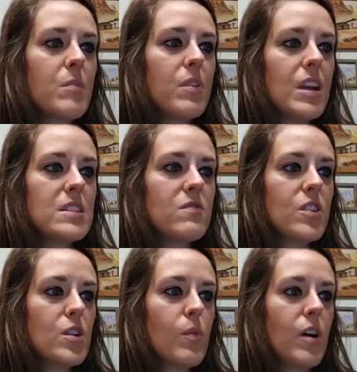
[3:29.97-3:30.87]
plans
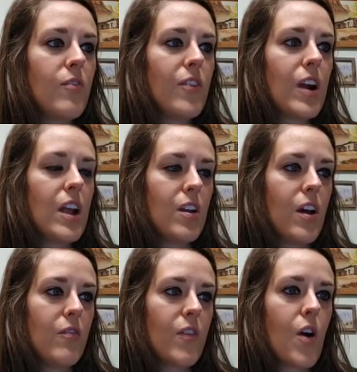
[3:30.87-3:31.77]
for your welfare and
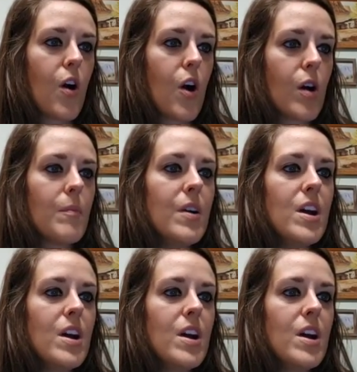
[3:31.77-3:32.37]
not for harm,